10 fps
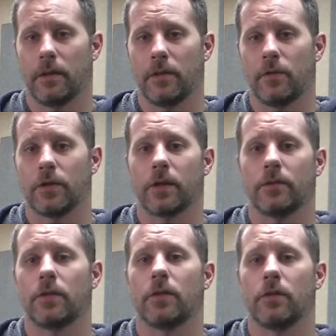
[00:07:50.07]
You
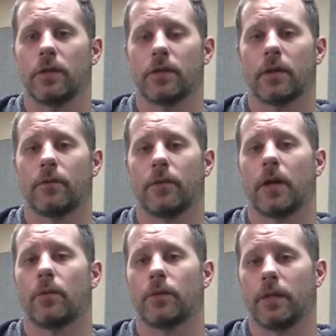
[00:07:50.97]
start to do this stuff
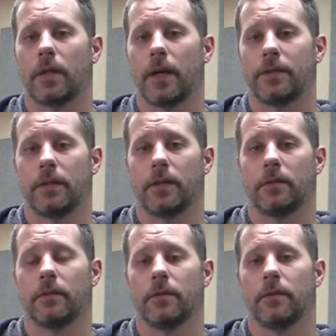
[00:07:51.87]
without realizing
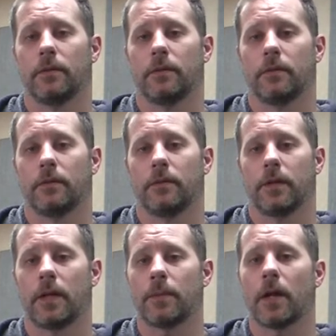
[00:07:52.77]
it,
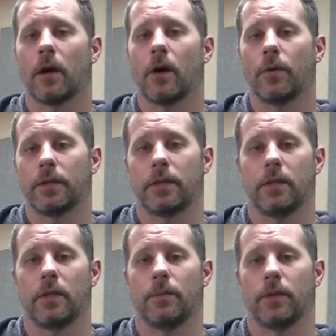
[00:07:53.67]
right? I'm not always
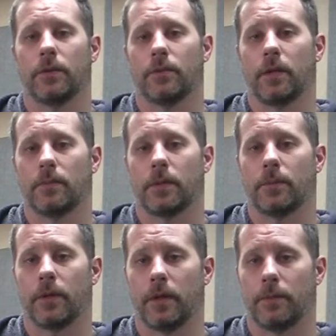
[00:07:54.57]
thinking about the rhythms
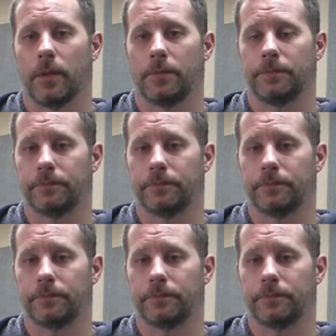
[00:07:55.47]
I'm playing, but